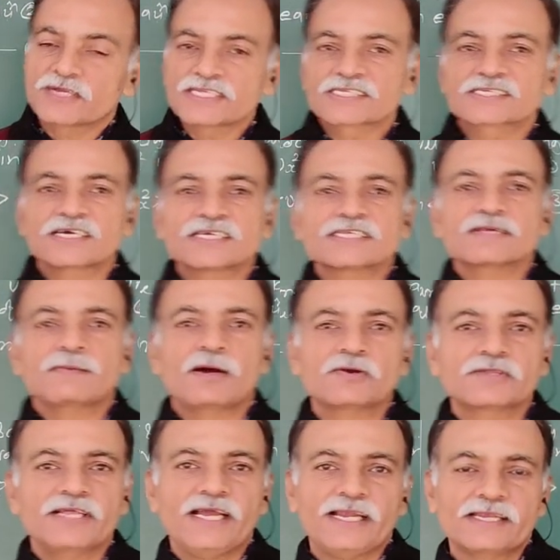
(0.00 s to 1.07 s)
discuss
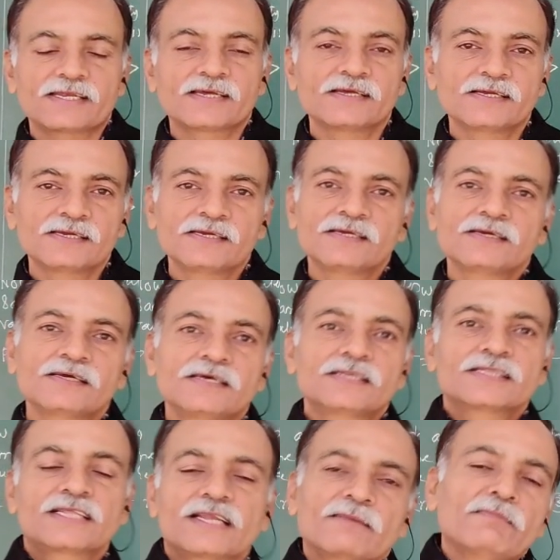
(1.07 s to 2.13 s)
about that
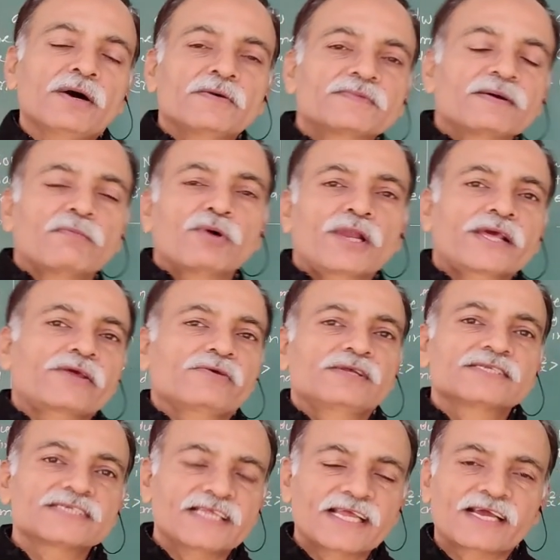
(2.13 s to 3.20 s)
the number of the
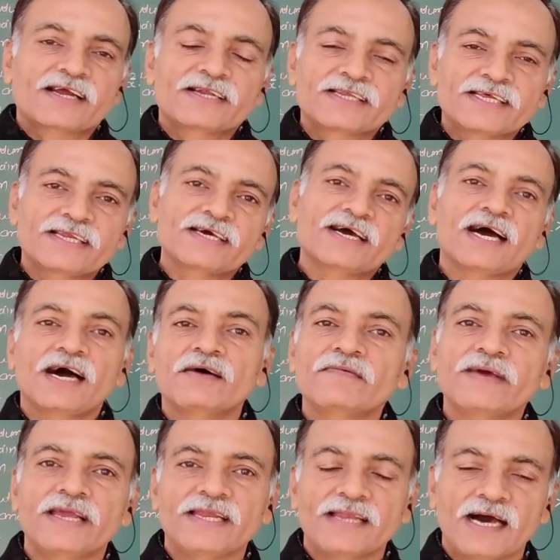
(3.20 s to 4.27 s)
molecules in a container are
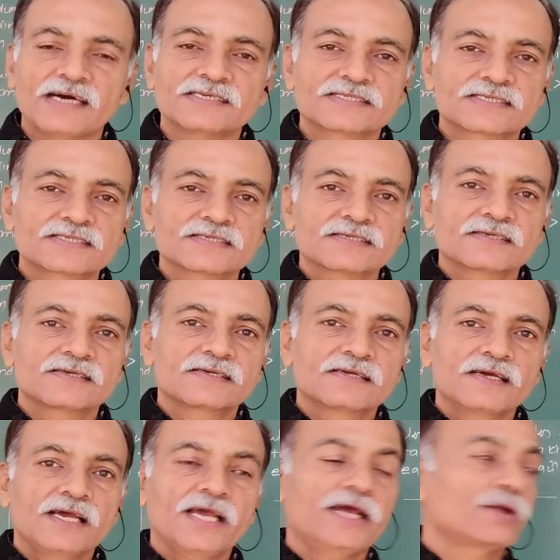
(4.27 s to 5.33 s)
very large,
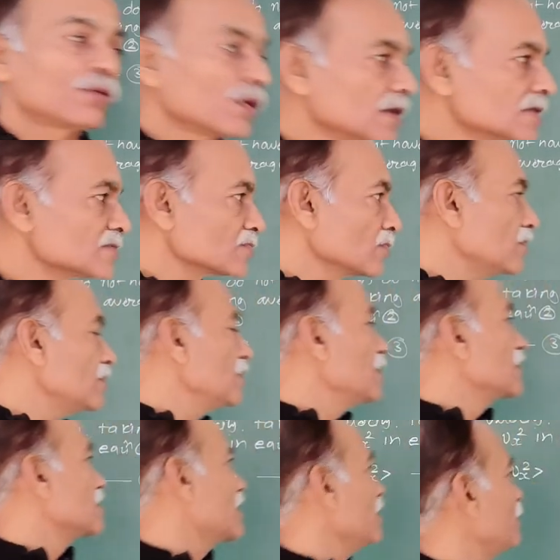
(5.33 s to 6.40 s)
and also
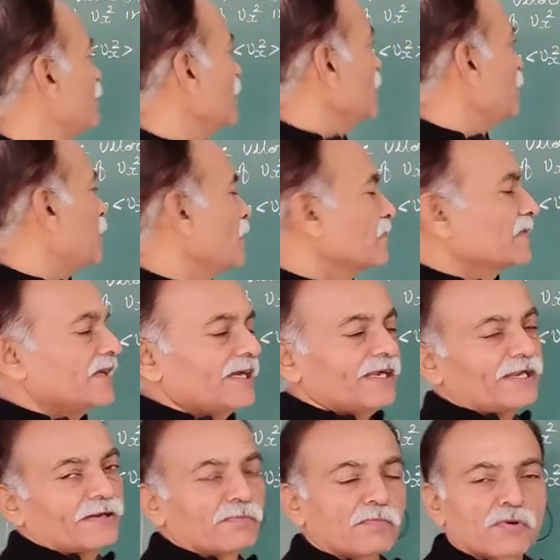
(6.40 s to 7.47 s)
they perform the
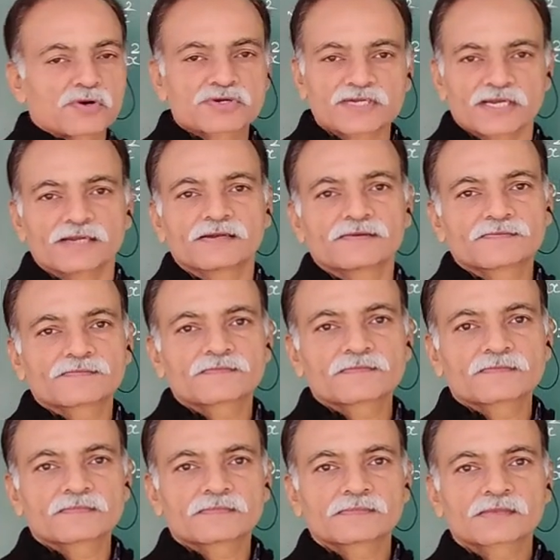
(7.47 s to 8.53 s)
random motion.
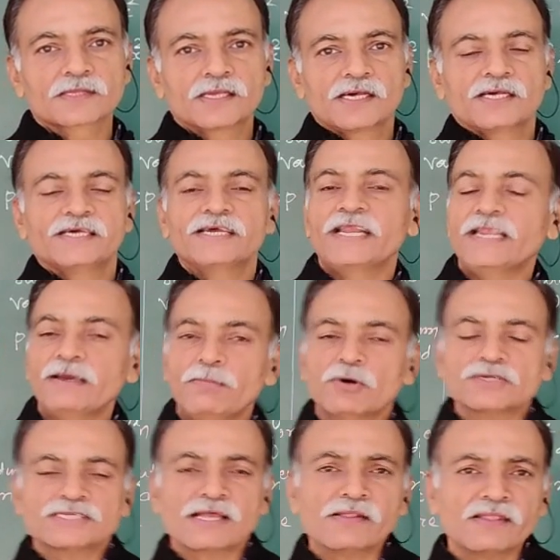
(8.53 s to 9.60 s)
Random
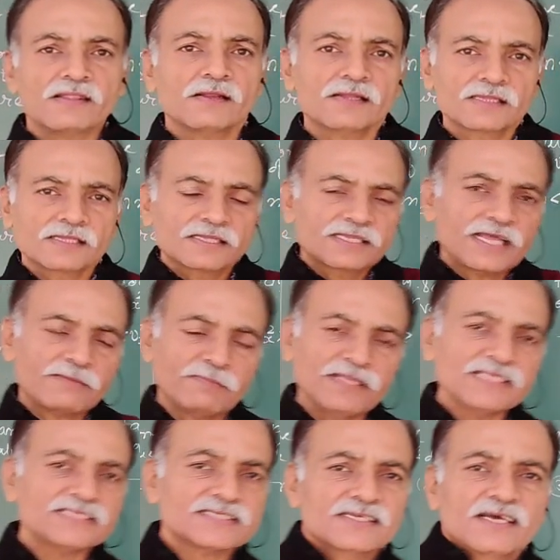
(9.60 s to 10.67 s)
motion, that
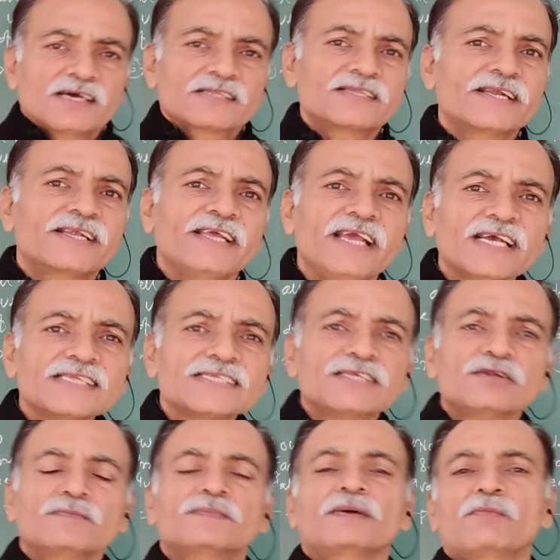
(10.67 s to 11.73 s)
means the
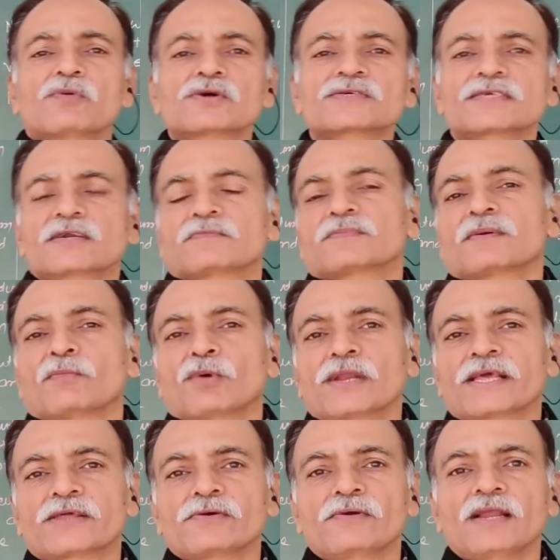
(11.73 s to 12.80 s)
direction of the motion of the
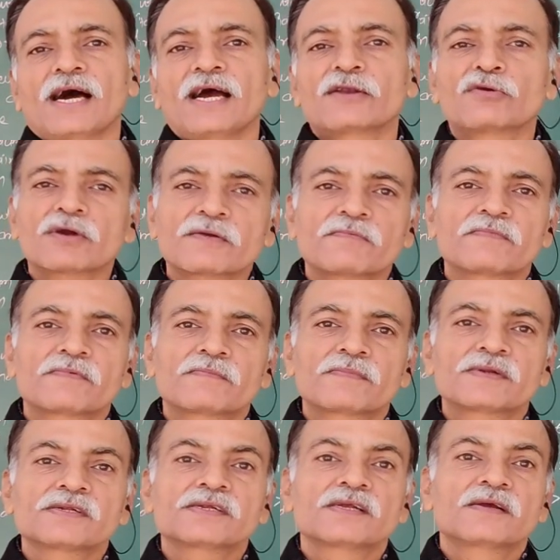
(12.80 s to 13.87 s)
molecule are not
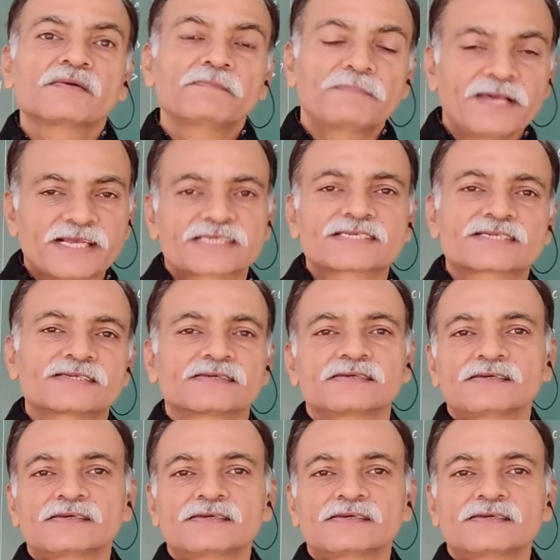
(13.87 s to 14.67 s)
fixed.